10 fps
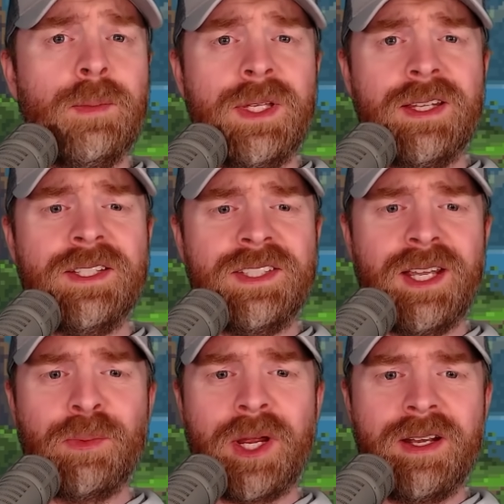mean, they
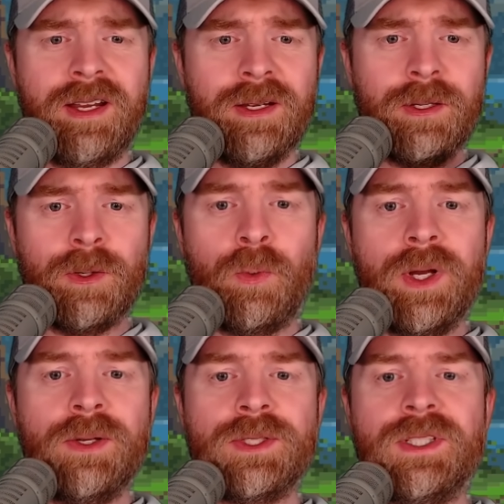say right here,
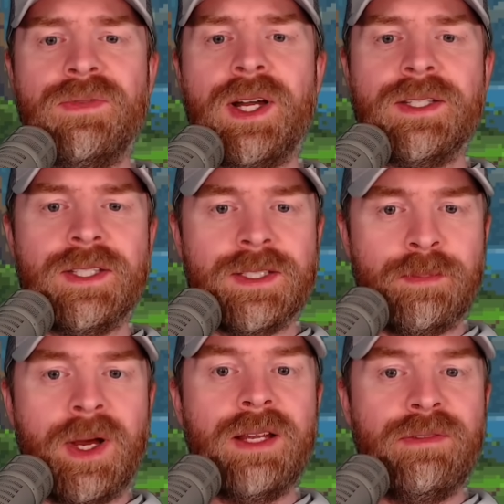Windows devices
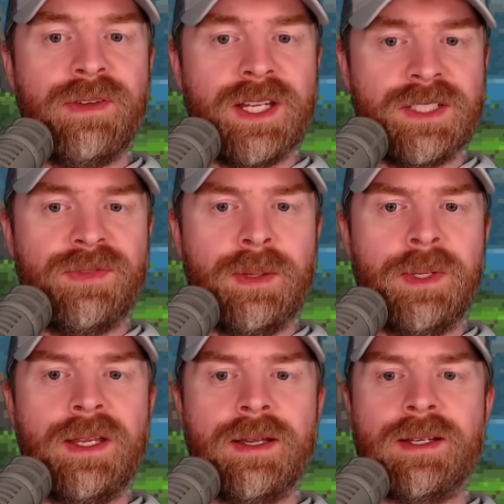might face V
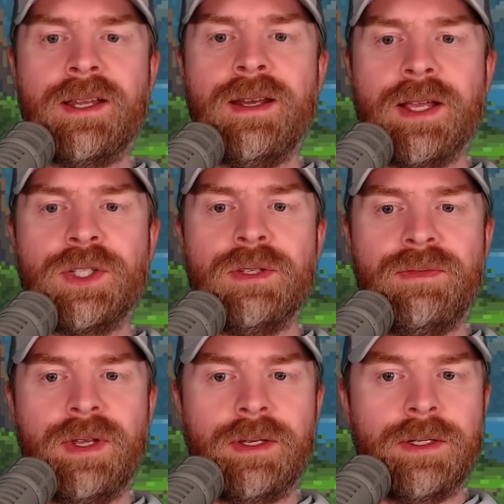P N connection
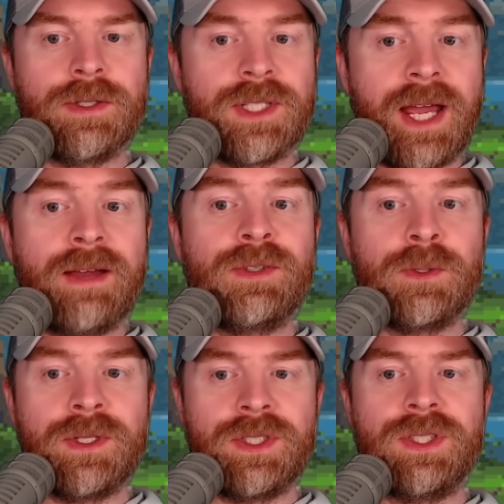failures
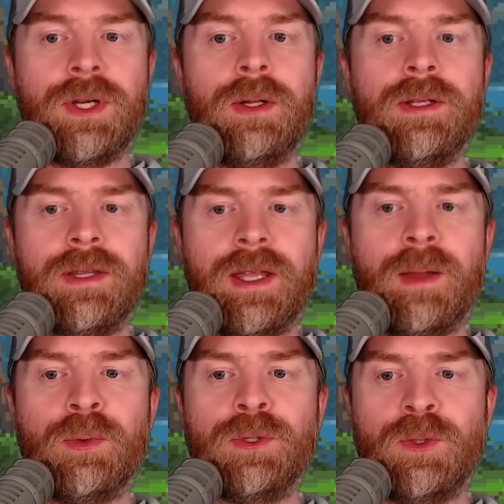after installing the
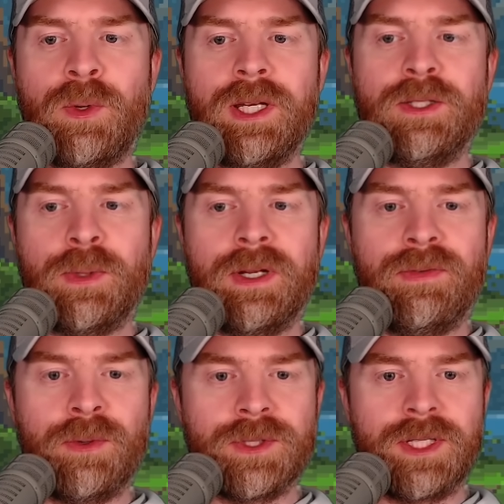April twenty
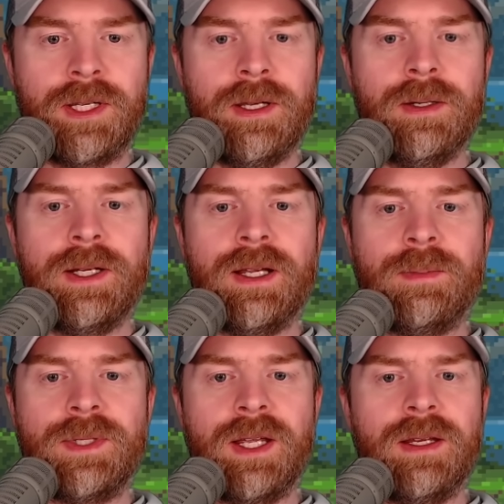twenty-four security
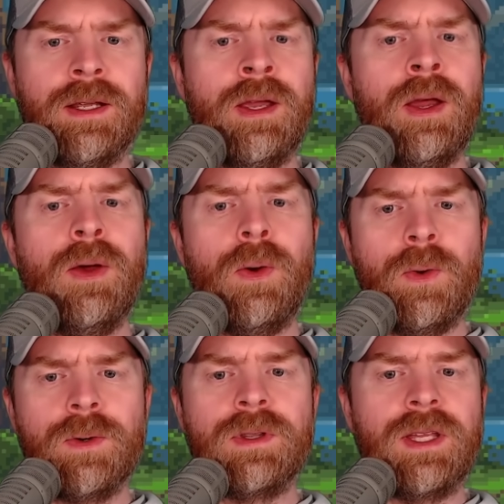update,
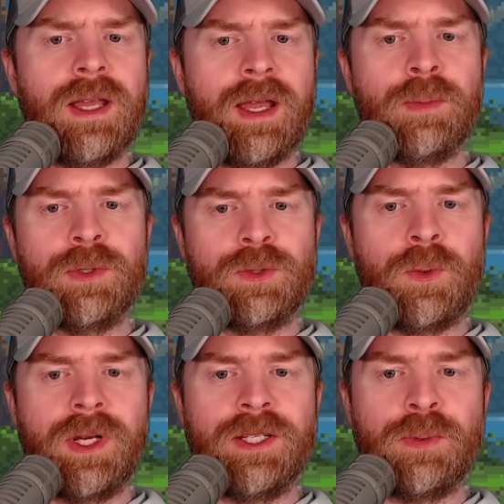or the April
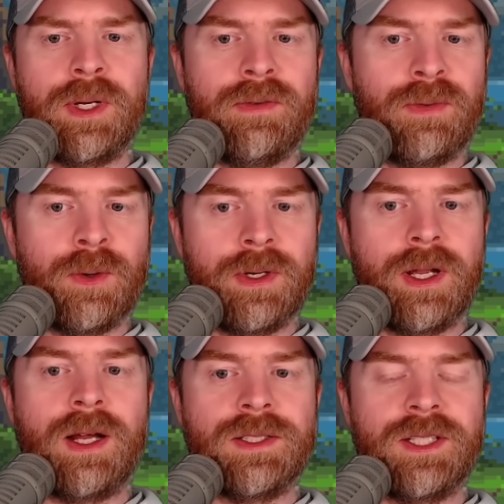twenty twenty-four
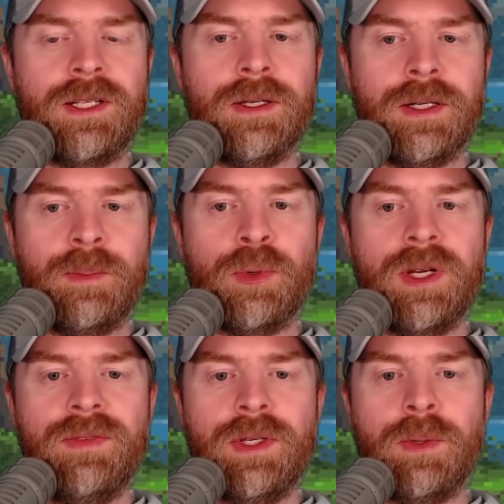non-security
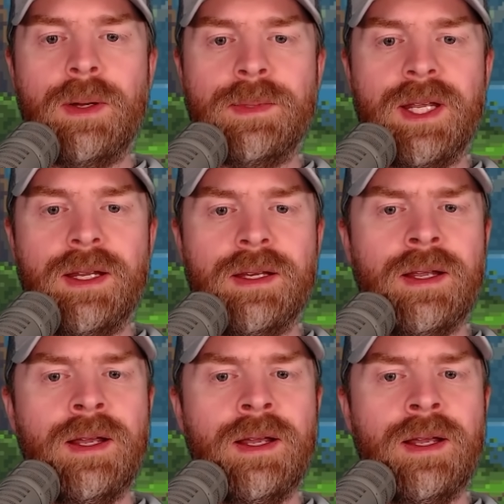preview update.